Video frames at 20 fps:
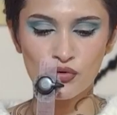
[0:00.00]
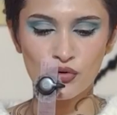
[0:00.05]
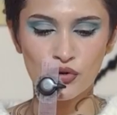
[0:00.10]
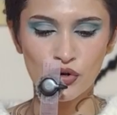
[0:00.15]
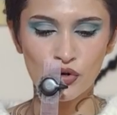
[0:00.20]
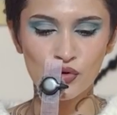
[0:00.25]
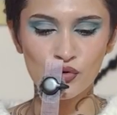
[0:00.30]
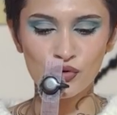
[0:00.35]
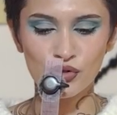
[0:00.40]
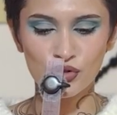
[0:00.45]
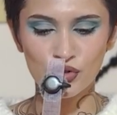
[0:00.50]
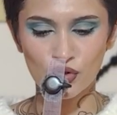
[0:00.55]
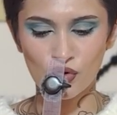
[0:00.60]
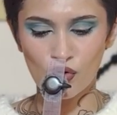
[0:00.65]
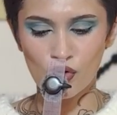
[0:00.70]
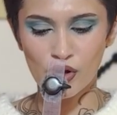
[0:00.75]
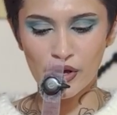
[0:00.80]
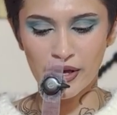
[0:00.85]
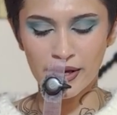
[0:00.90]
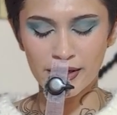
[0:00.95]
those
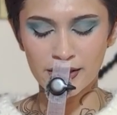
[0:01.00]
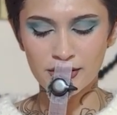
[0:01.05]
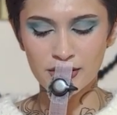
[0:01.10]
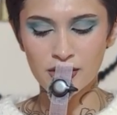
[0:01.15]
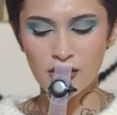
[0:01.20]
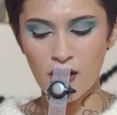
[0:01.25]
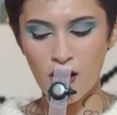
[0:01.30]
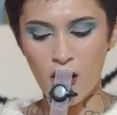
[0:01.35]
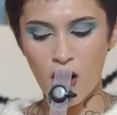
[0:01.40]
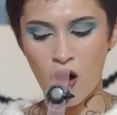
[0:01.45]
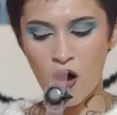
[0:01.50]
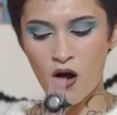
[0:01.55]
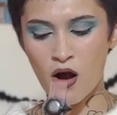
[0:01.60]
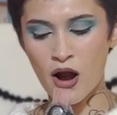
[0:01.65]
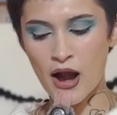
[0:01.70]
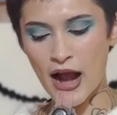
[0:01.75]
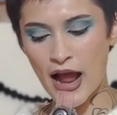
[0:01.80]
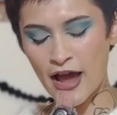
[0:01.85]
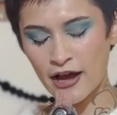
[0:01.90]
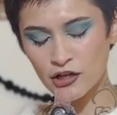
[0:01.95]
toys
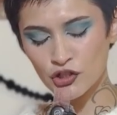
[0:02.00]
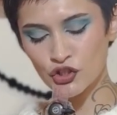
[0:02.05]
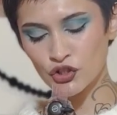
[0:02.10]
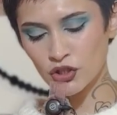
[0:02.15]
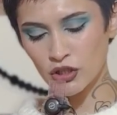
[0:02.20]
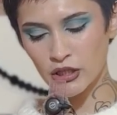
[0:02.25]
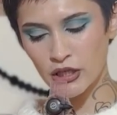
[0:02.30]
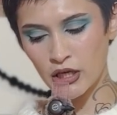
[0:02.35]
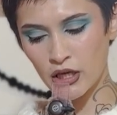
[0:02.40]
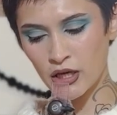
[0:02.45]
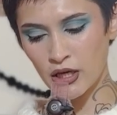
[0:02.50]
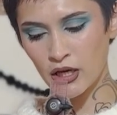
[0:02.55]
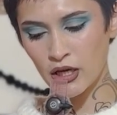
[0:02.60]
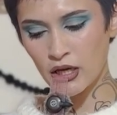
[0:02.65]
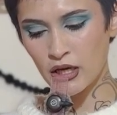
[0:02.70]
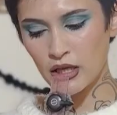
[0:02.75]
are actually